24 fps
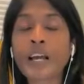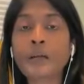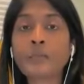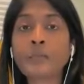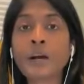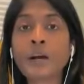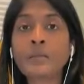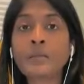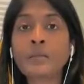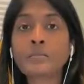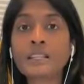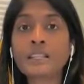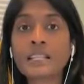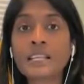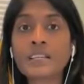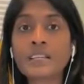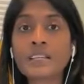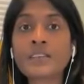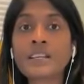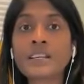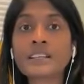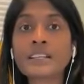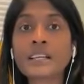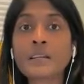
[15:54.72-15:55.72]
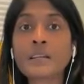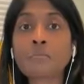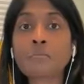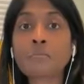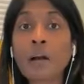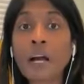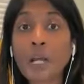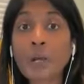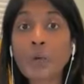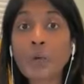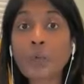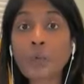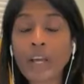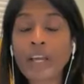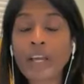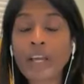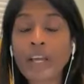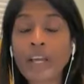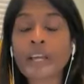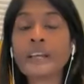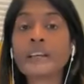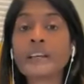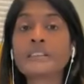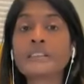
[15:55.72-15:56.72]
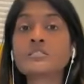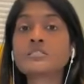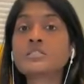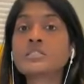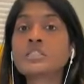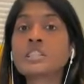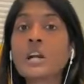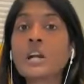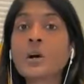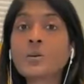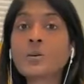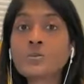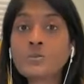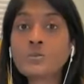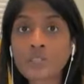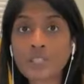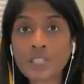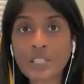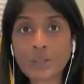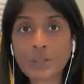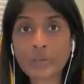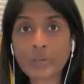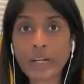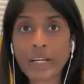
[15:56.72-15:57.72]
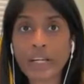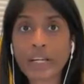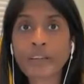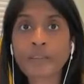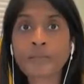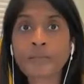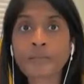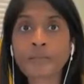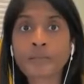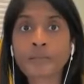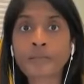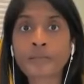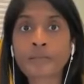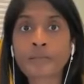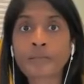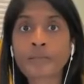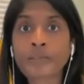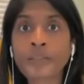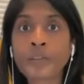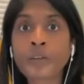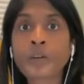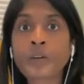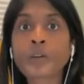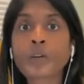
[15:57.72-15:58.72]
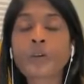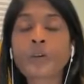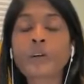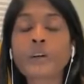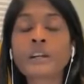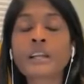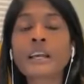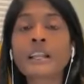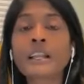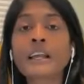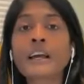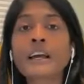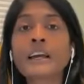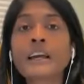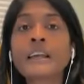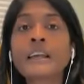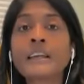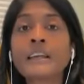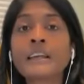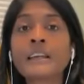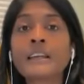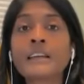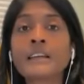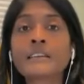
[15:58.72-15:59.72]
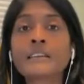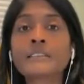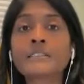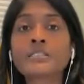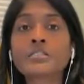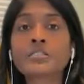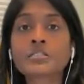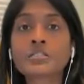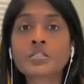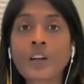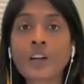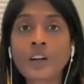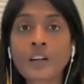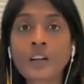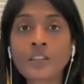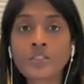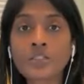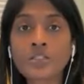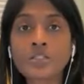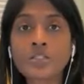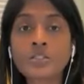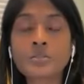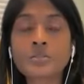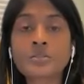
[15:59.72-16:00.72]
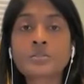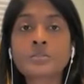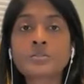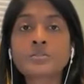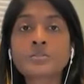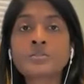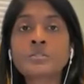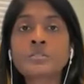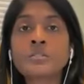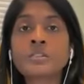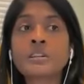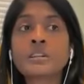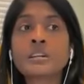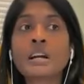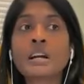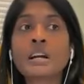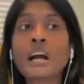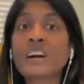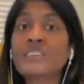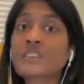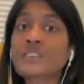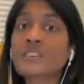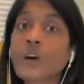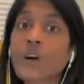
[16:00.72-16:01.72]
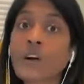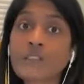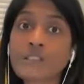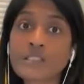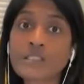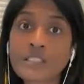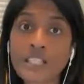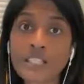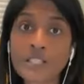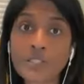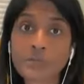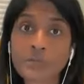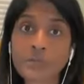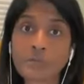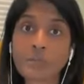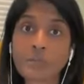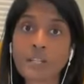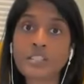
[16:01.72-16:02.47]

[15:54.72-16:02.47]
Am I believing that my way is the only way? Or can I start to have a conversation